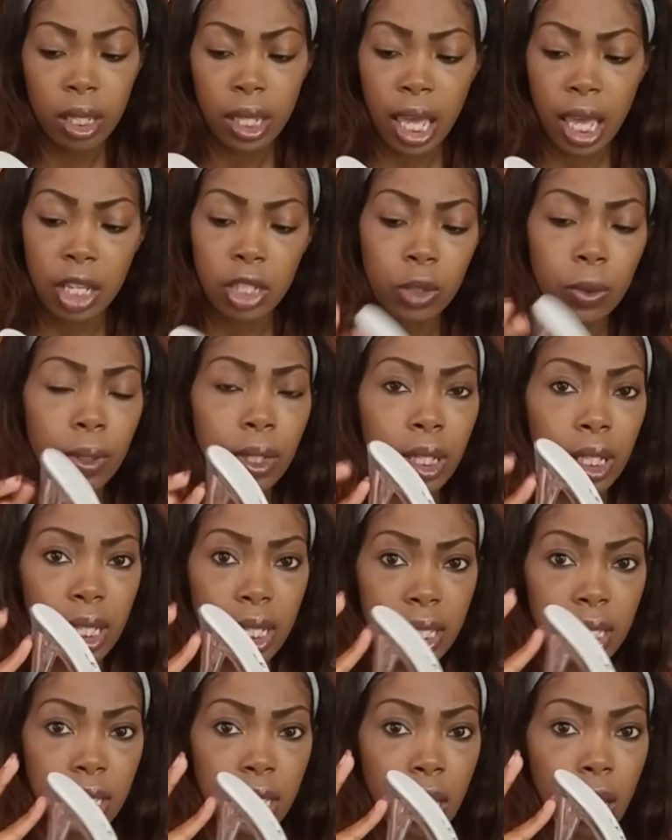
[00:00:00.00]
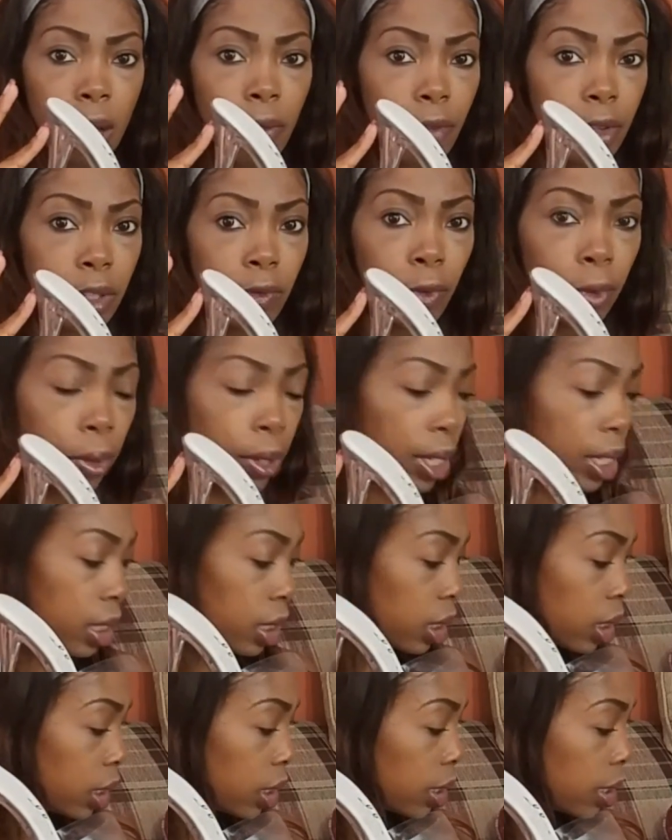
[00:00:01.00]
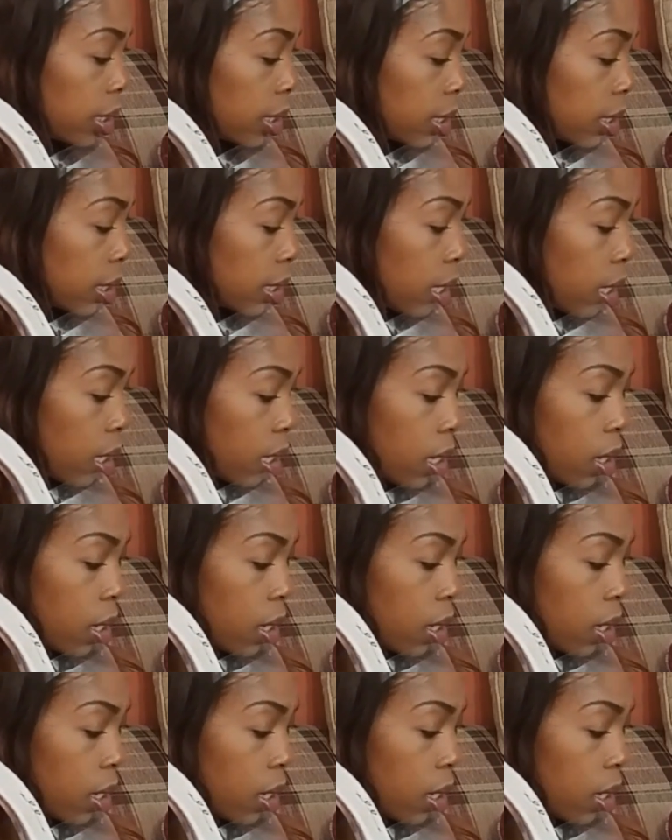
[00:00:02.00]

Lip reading: The actual heel itself is 4 inches